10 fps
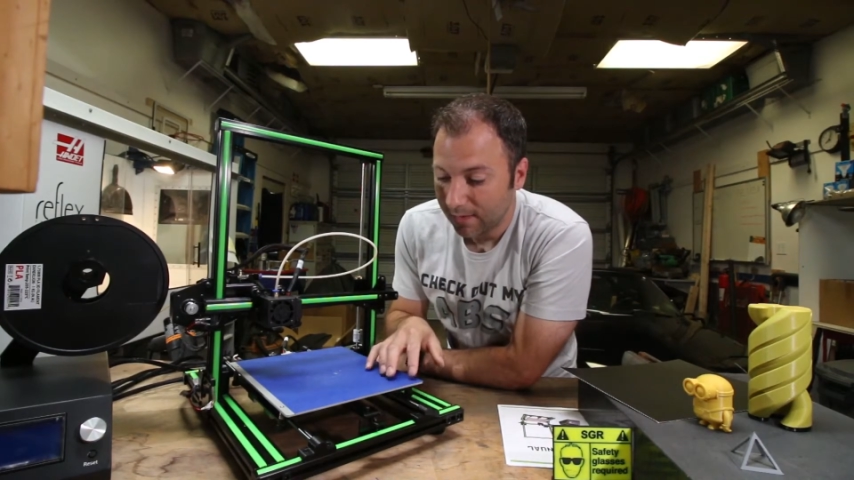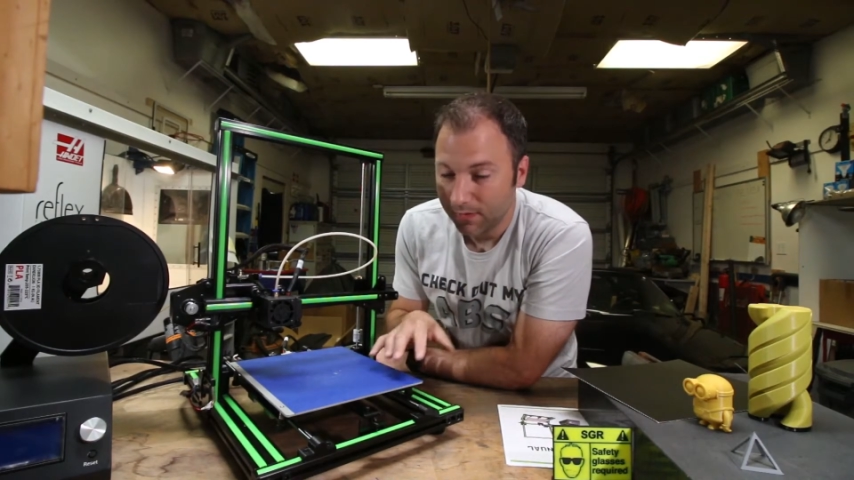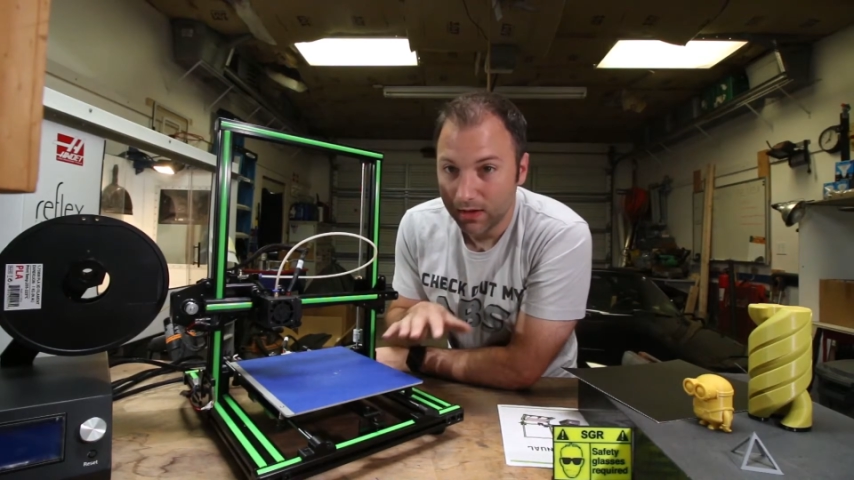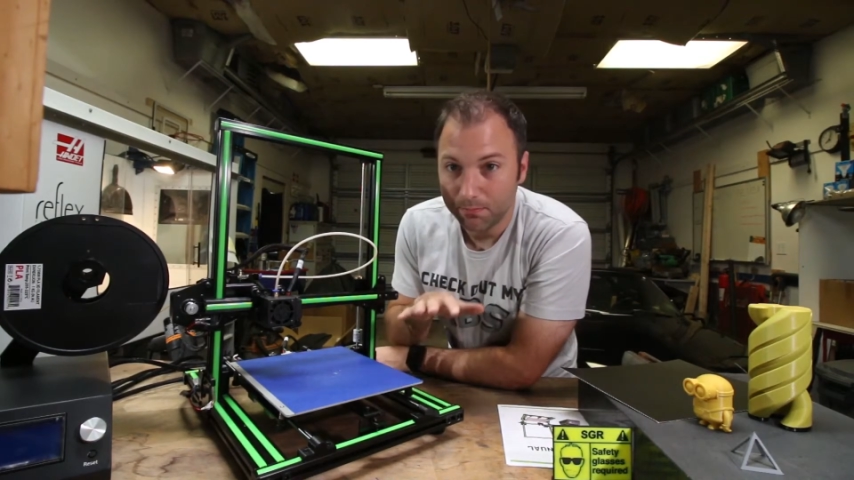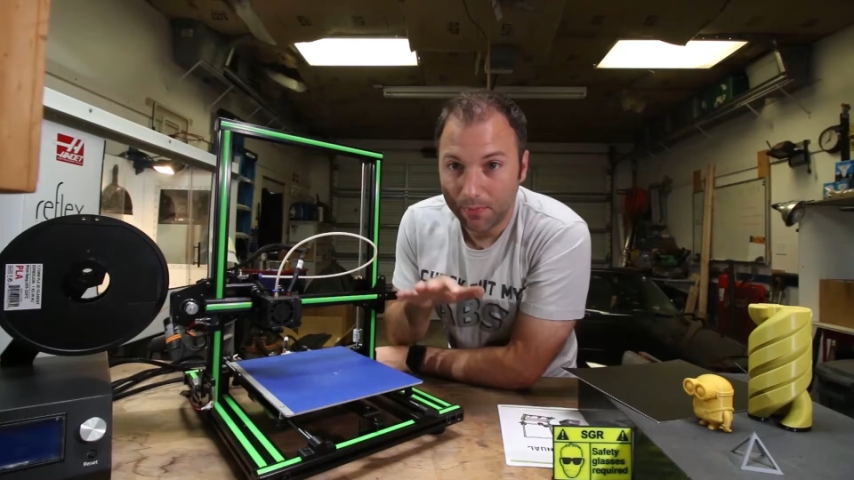
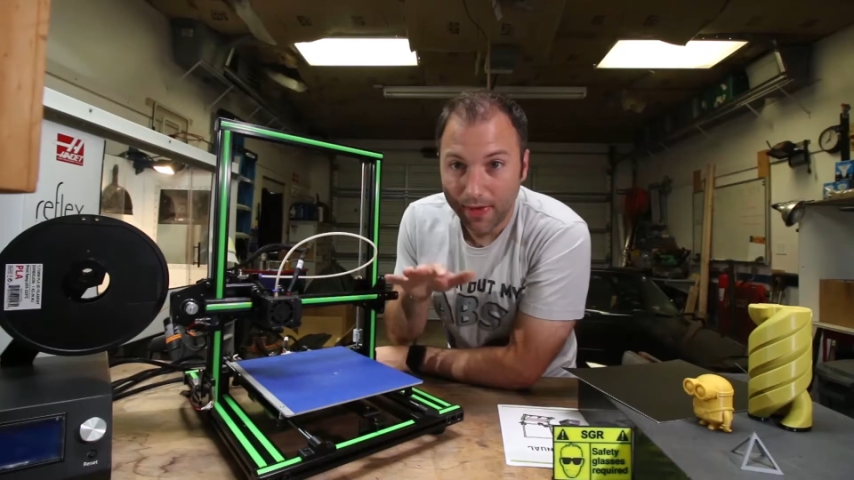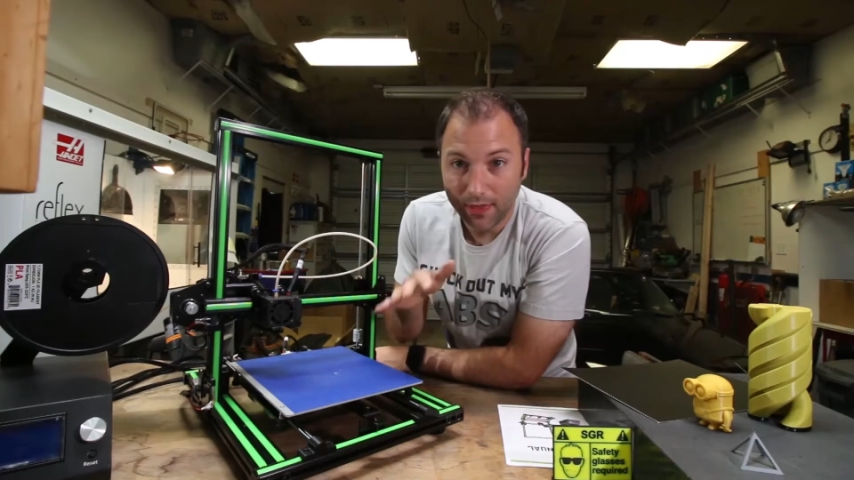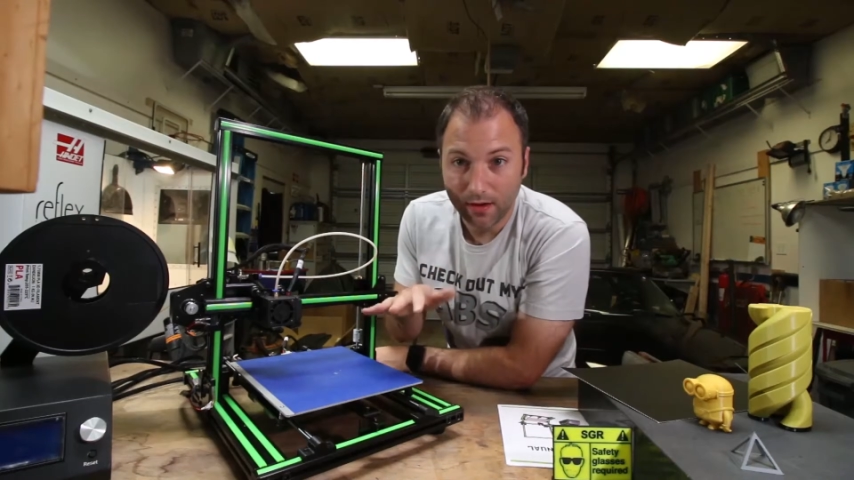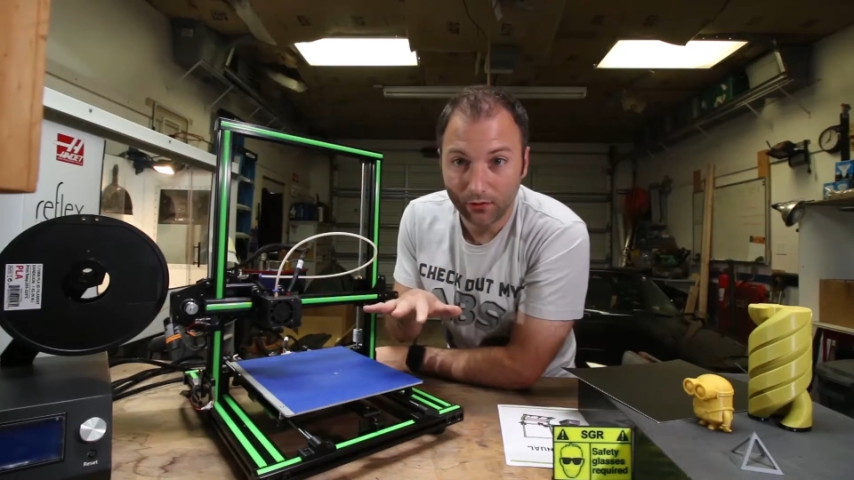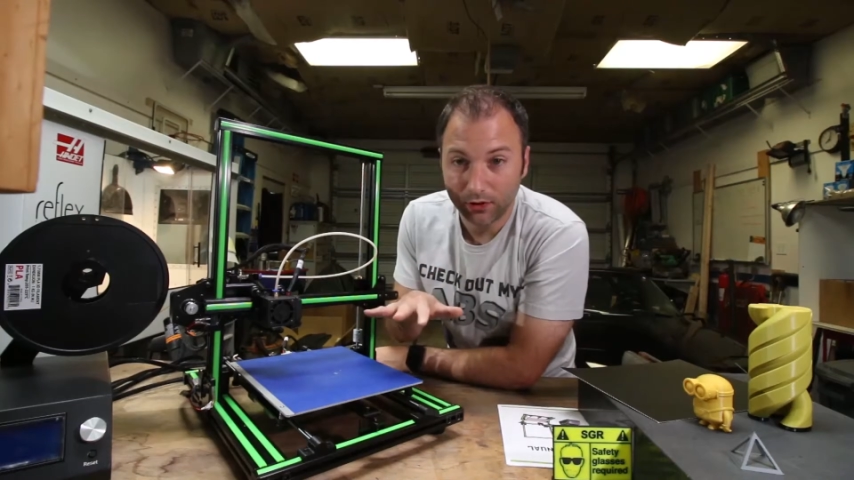the bed
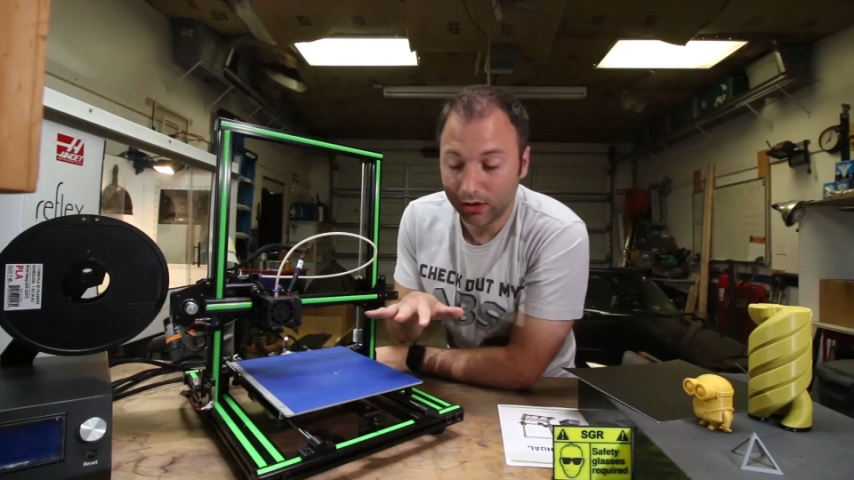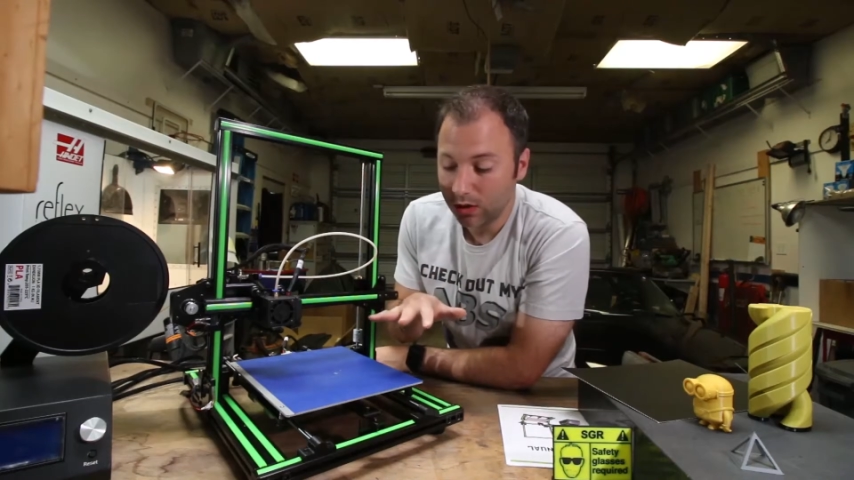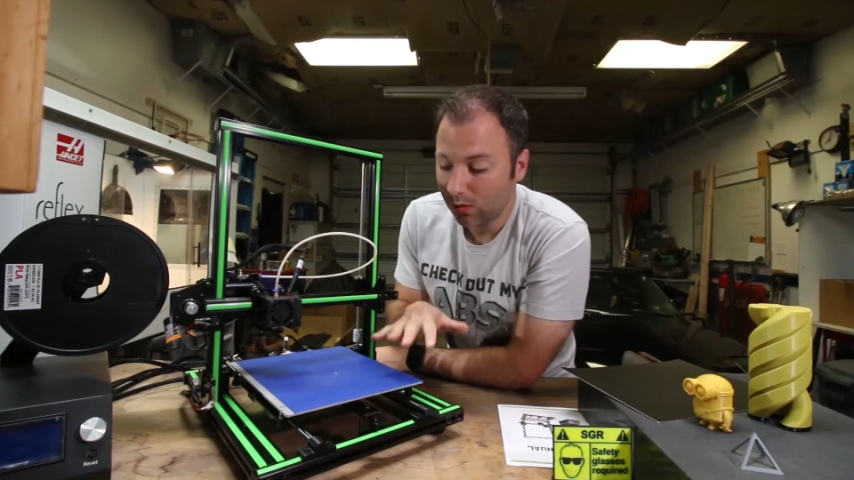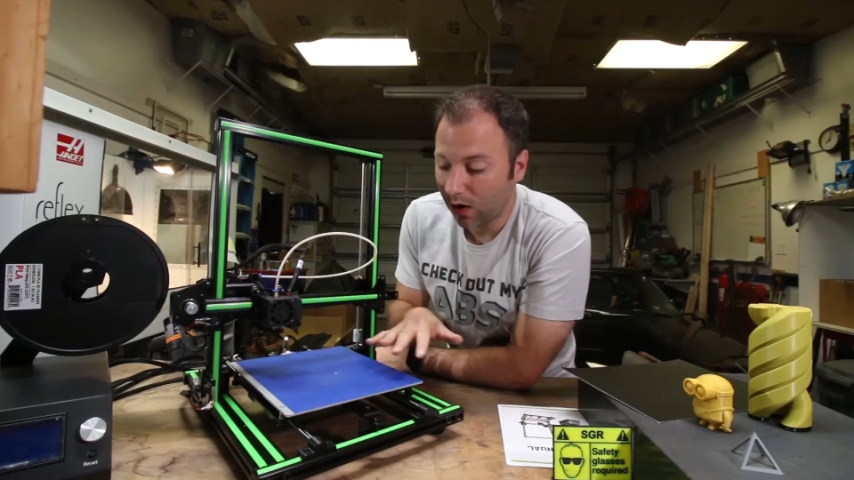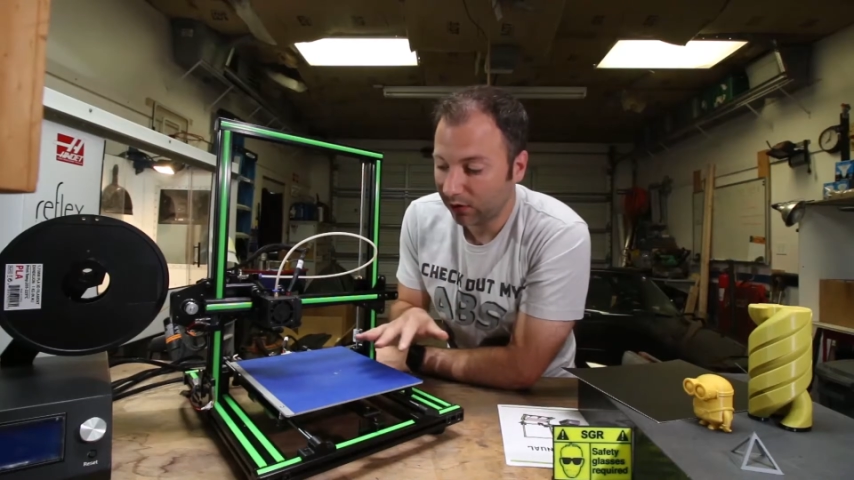leveling,
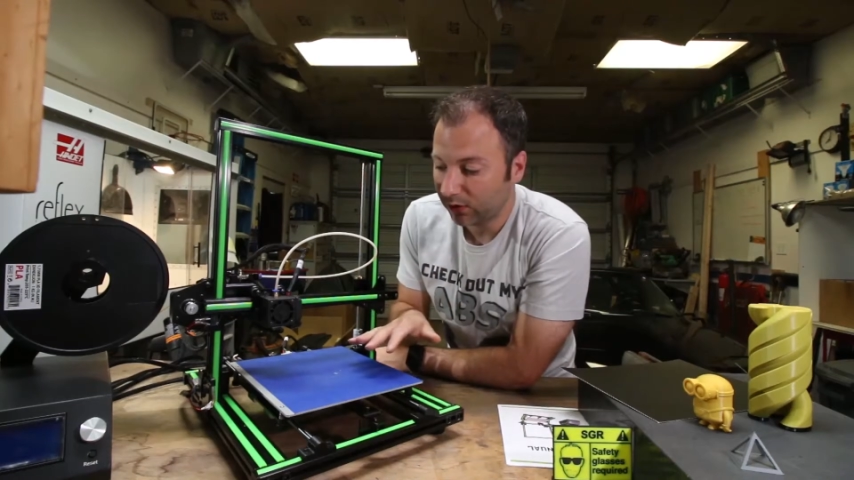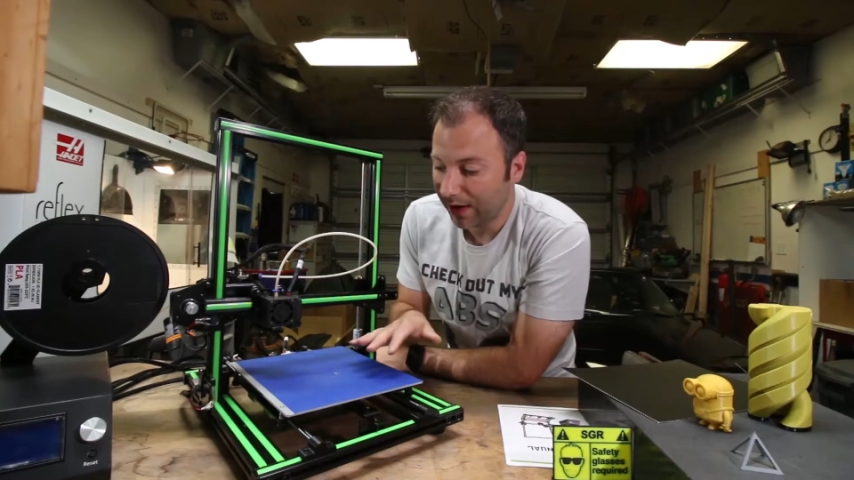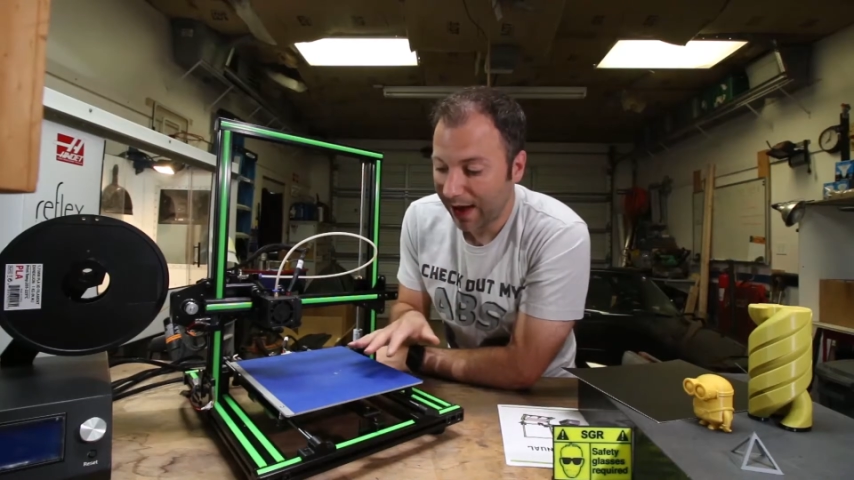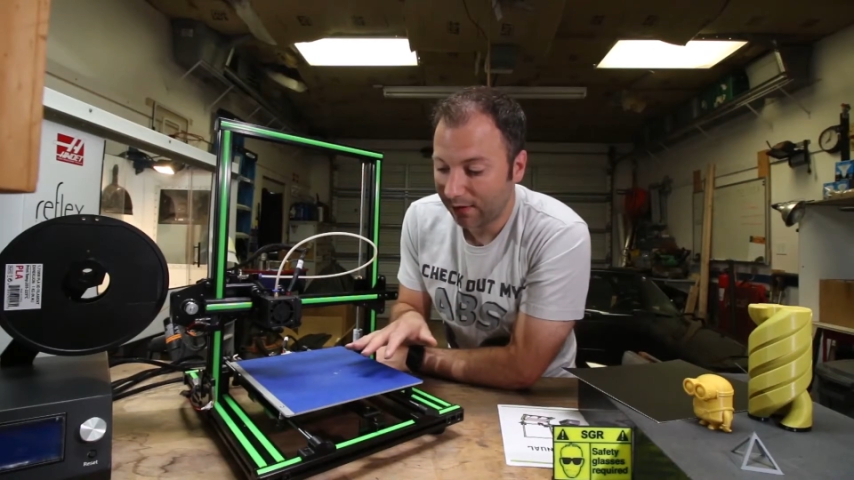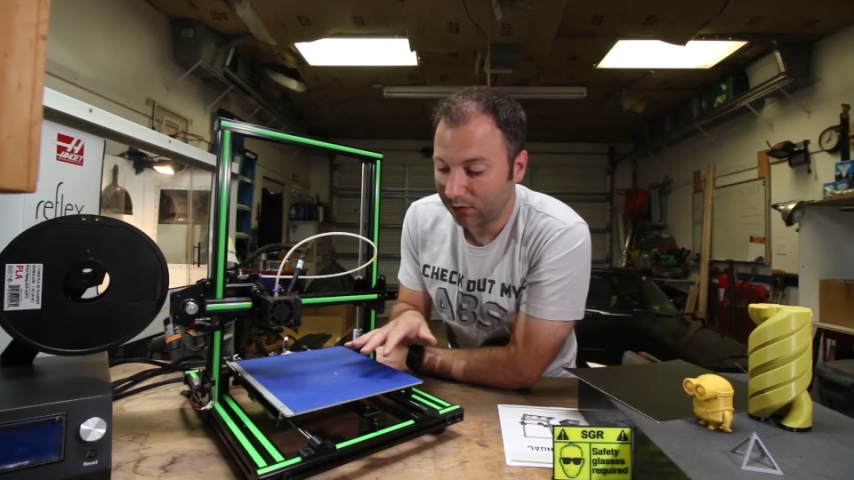you also
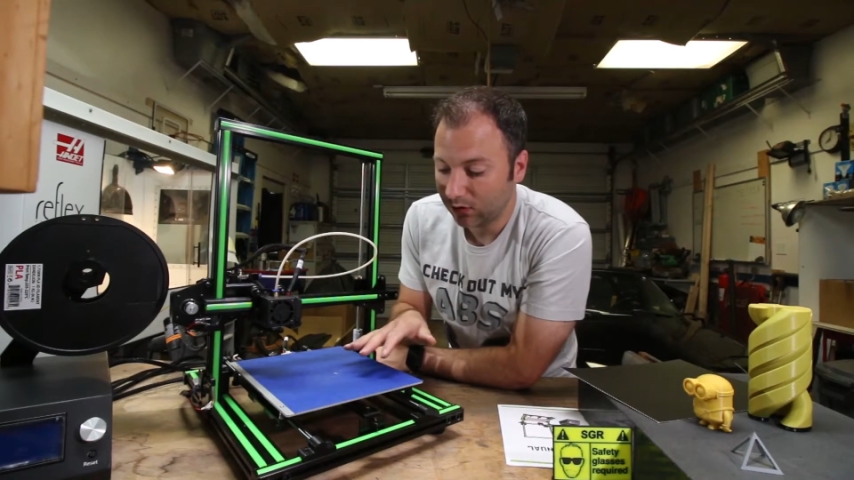have